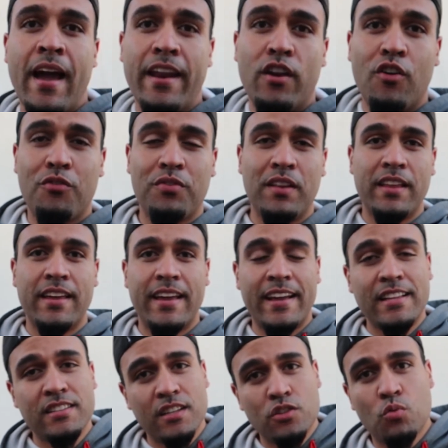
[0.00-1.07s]
And hopefully
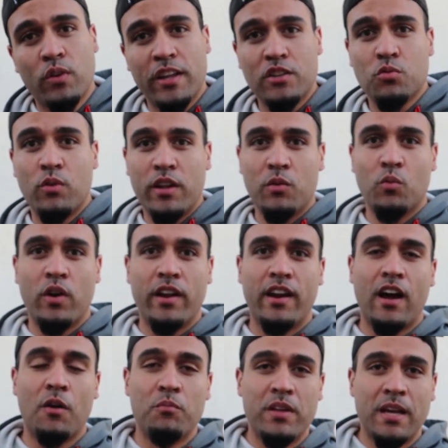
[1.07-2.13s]
into twenty twenty-one,
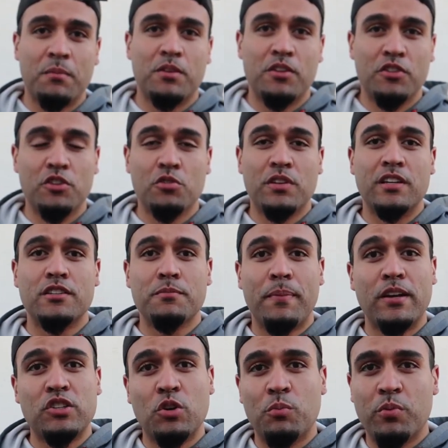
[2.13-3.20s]
I'll be able to do these
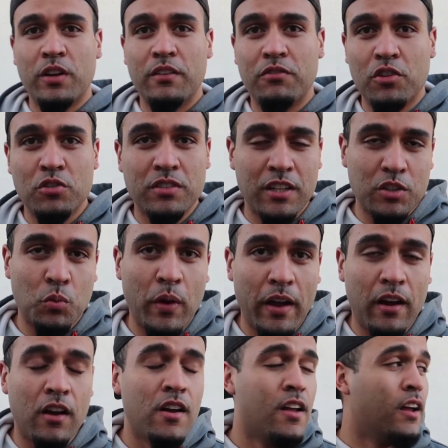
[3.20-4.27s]
special previews as
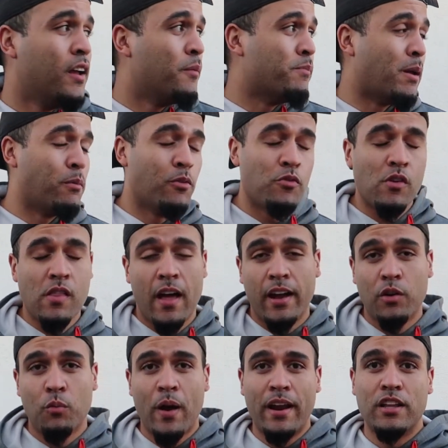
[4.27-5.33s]
well. Maybe for
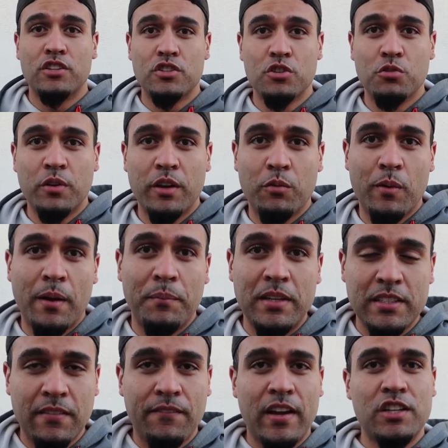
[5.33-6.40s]
like Ratatouille,
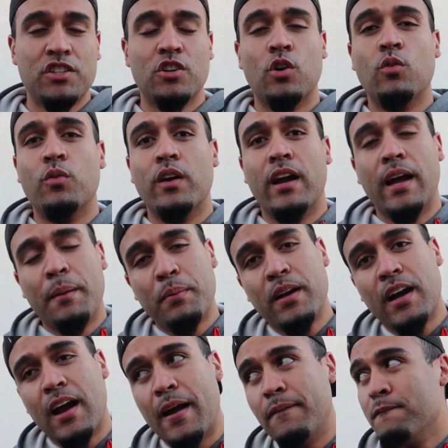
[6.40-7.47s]
Remy's Adventure over at
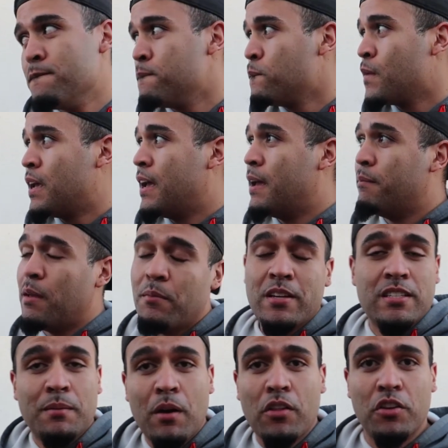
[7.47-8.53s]
Epcot, and maybe
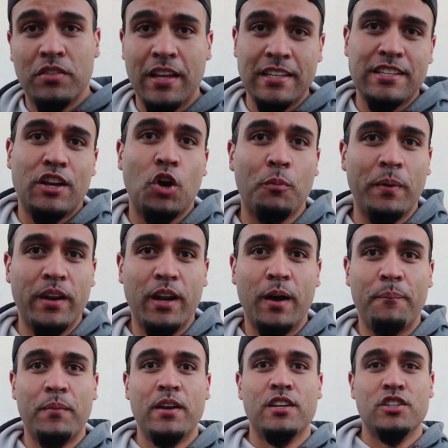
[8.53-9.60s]
some other things that open
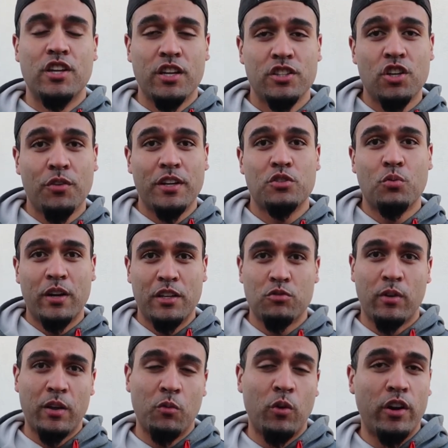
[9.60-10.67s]
up during twenty
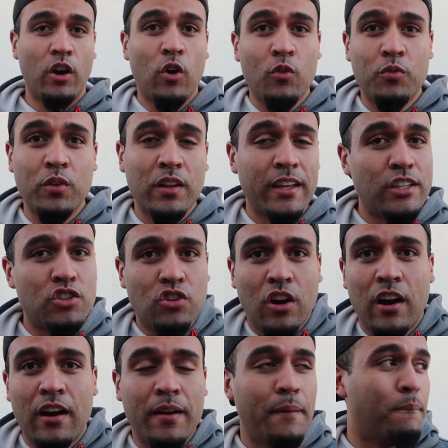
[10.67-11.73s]
twenty-one. Hopefully
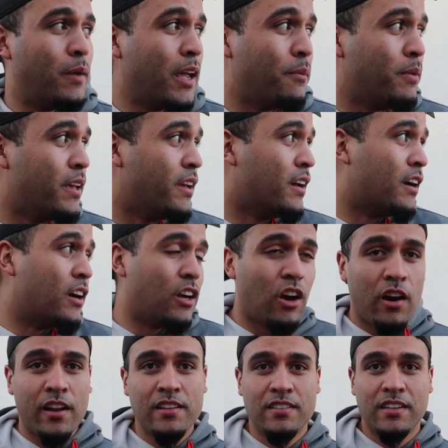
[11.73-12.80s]
Tron, maybe uh,
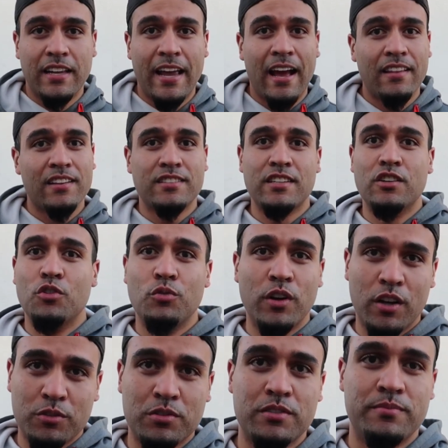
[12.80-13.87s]
Guardians of the Galaxy, who knows.